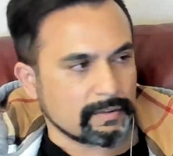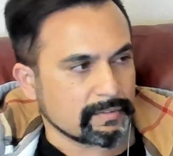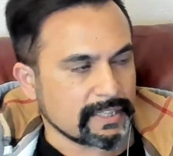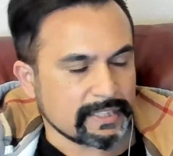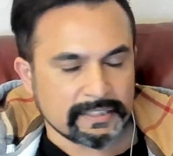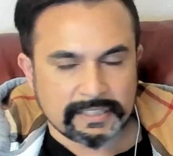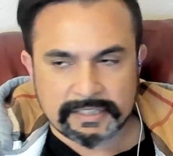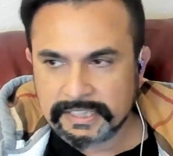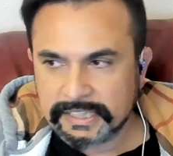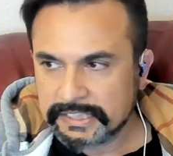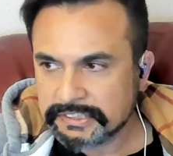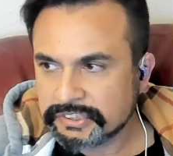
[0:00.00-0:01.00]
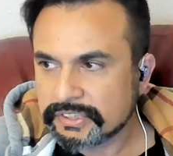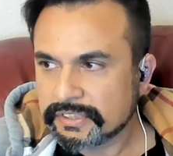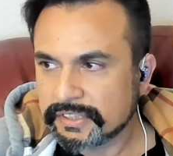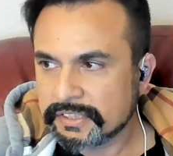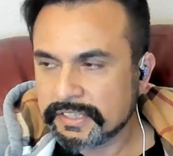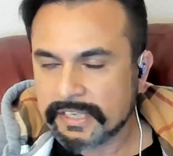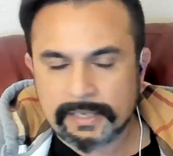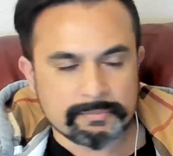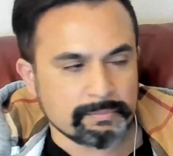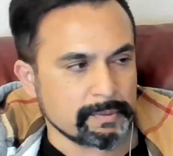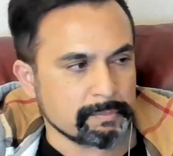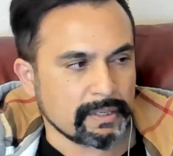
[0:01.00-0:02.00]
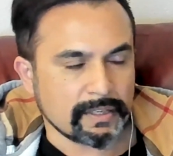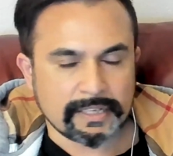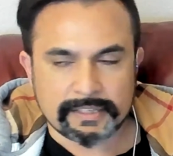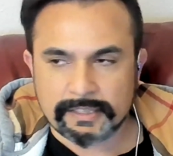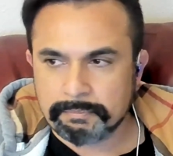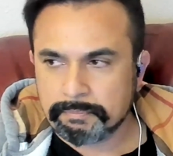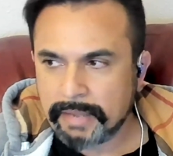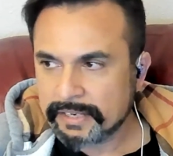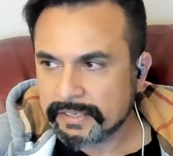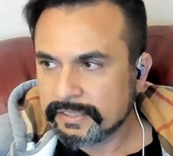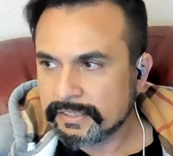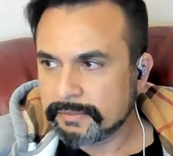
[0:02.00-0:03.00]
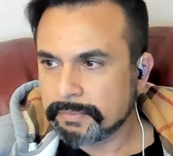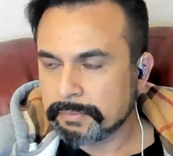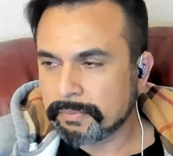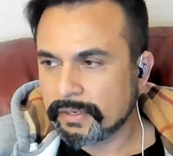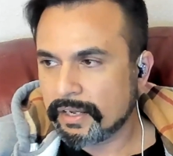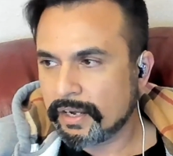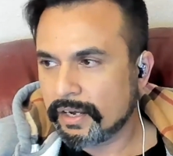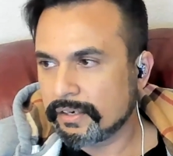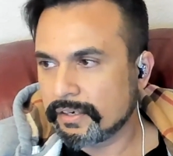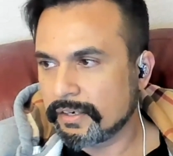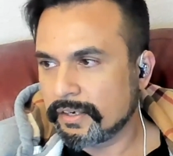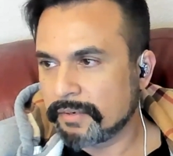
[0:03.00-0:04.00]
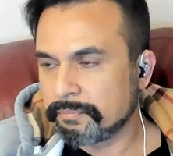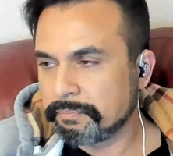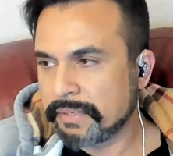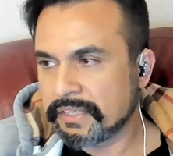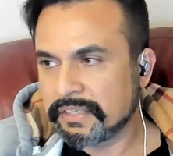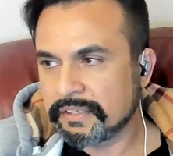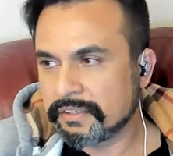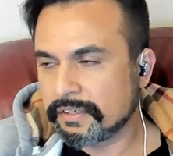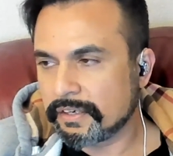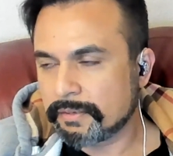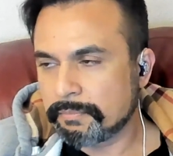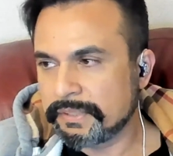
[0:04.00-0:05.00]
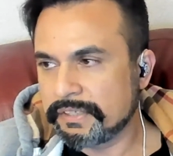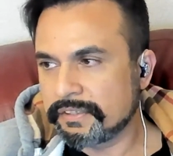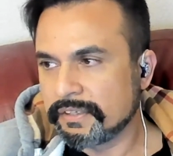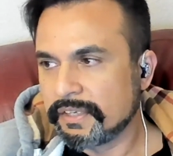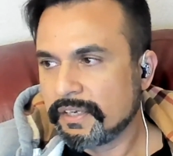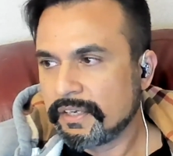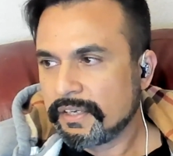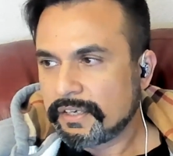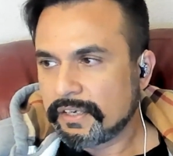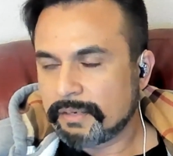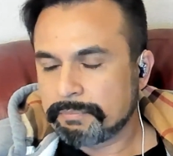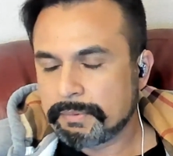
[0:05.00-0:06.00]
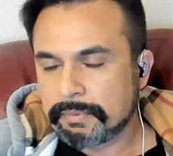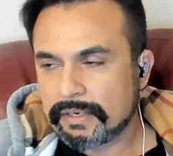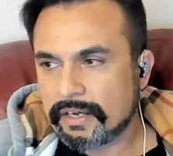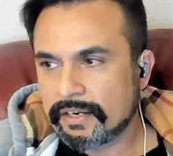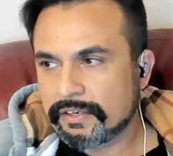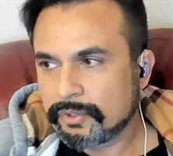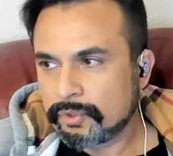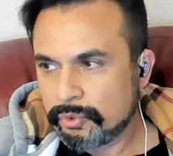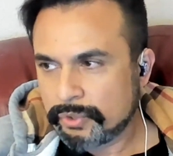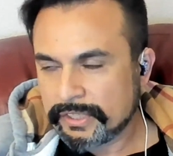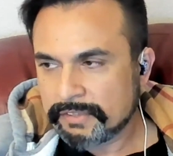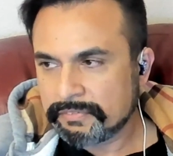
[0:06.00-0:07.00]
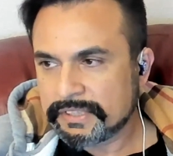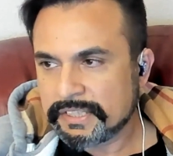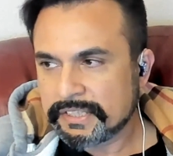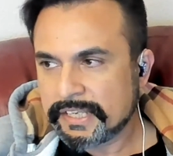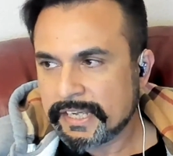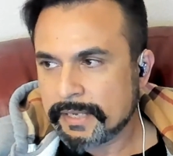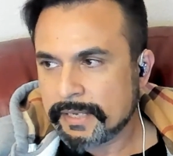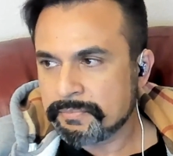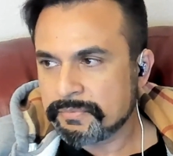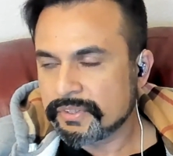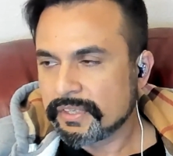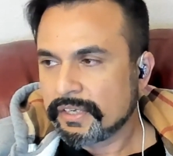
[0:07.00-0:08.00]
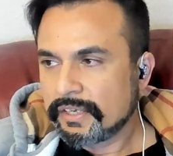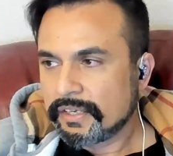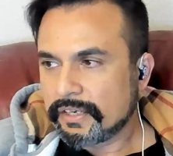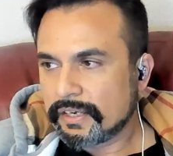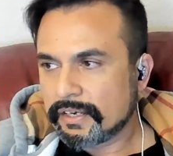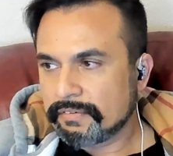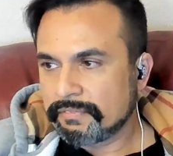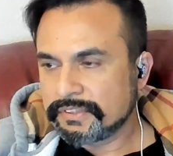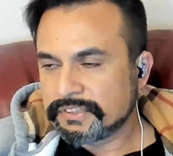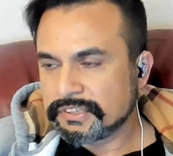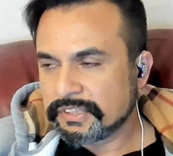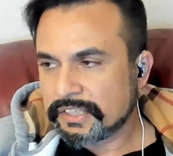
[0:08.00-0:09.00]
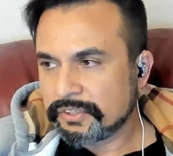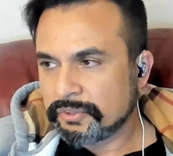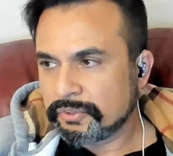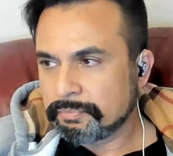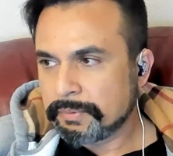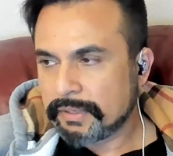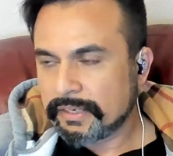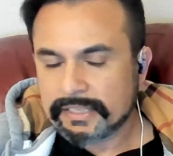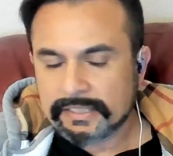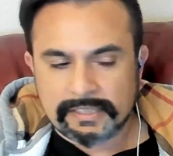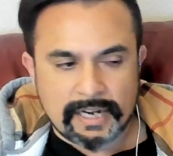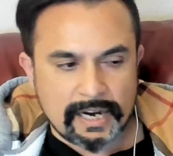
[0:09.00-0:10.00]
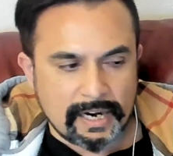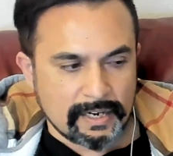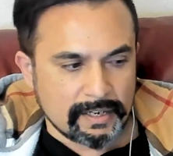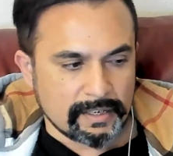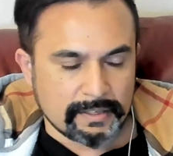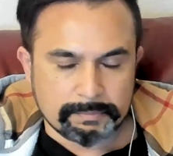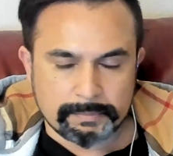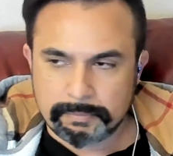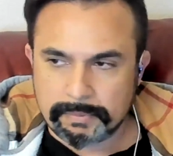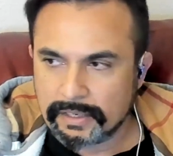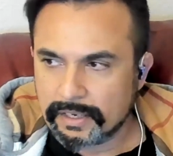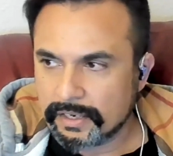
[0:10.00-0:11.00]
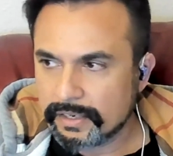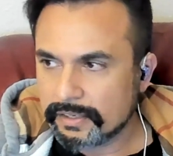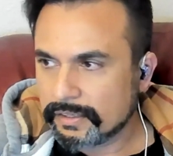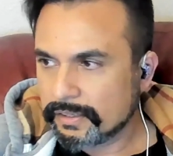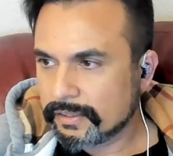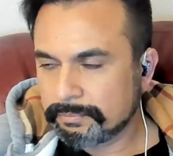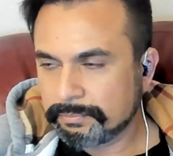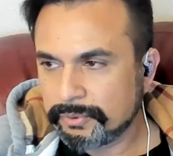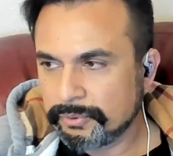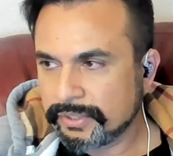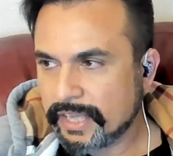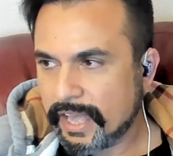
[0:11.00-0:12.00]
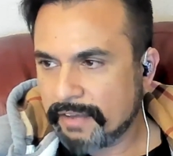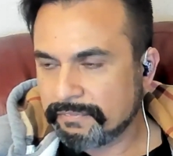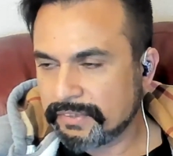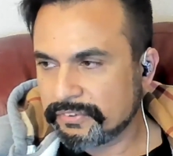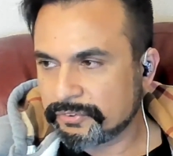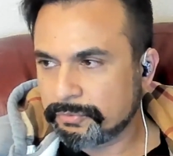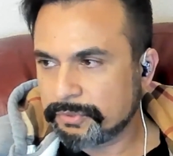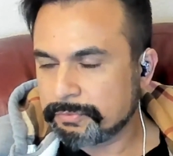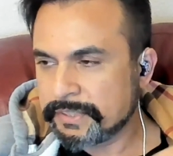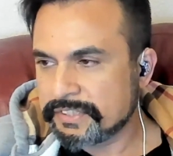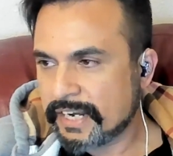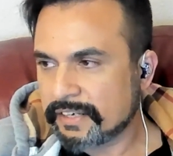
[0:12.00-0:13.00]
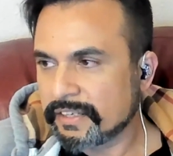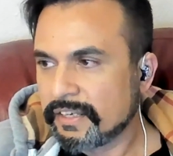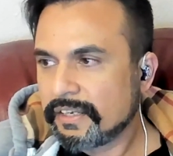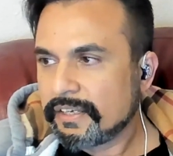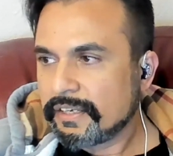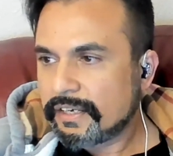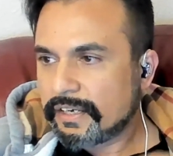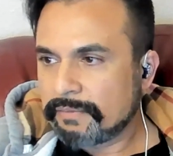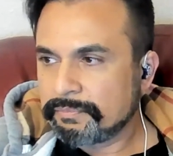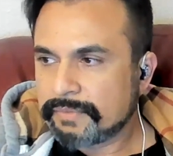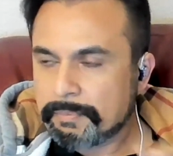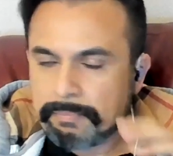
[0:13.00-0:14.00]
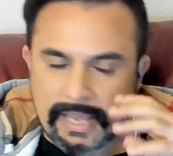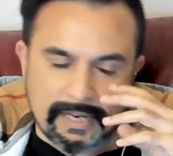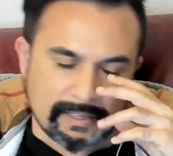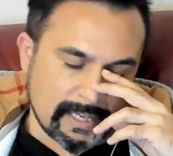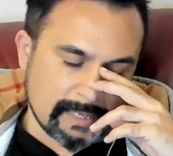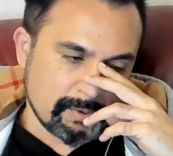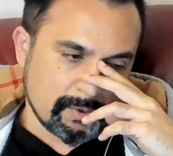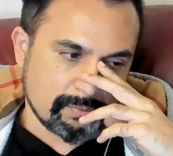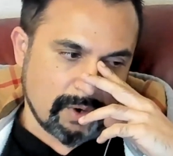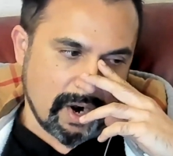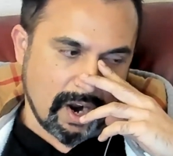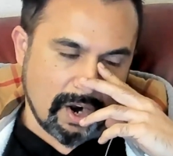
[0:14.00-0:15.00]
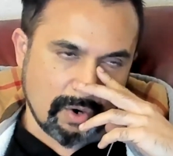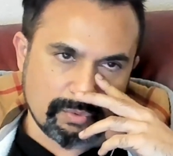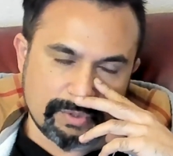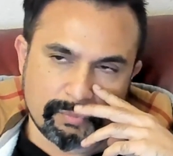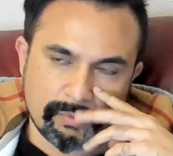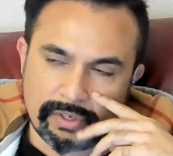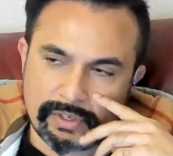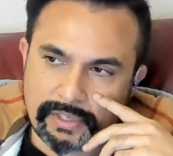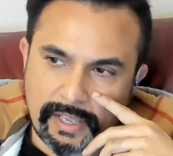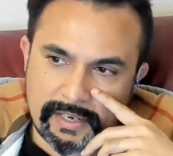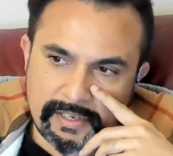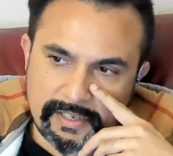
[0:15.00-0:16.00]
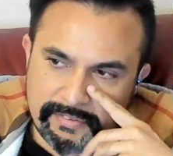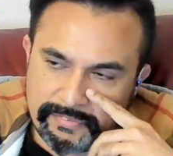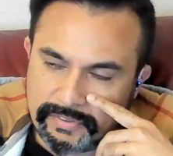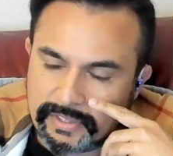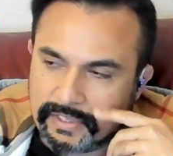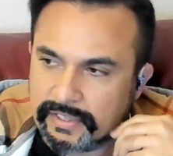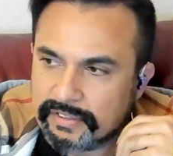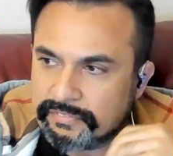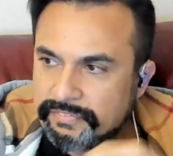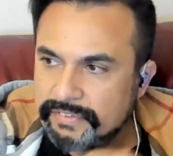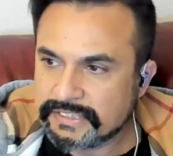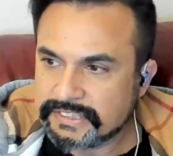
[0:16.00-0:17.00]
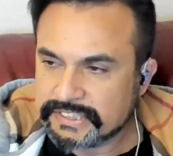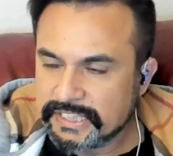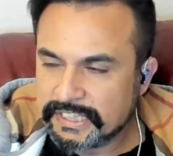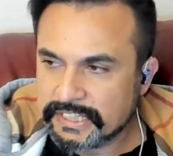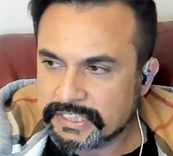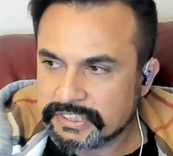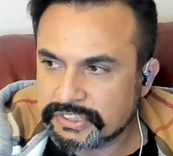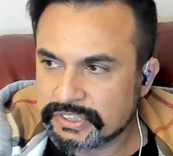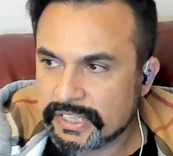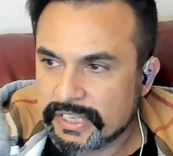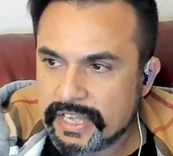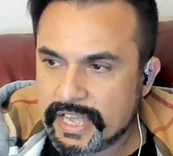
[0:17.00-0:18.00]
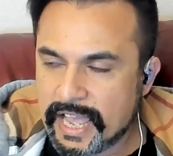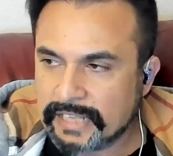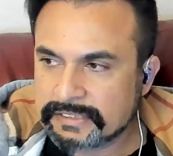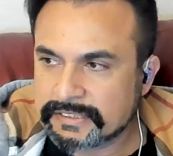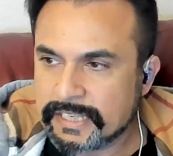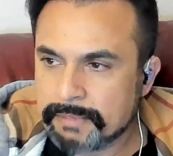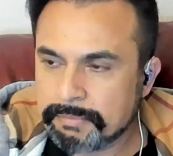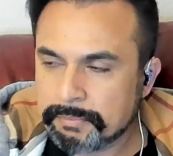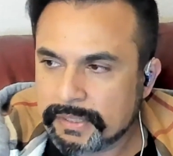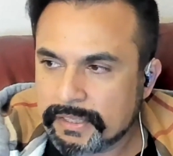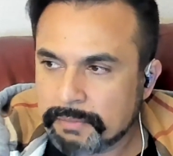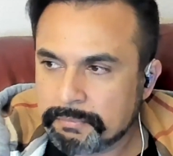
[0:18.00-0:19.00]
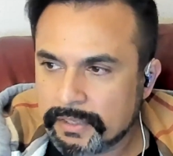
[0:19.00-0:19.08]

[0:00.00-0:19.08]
getting engaged in game, people are getting married, people are making a complete people are recruiting within games, which in people are getting hired, people are doing so which means that the paradigm of how we work and live will change as gaming become the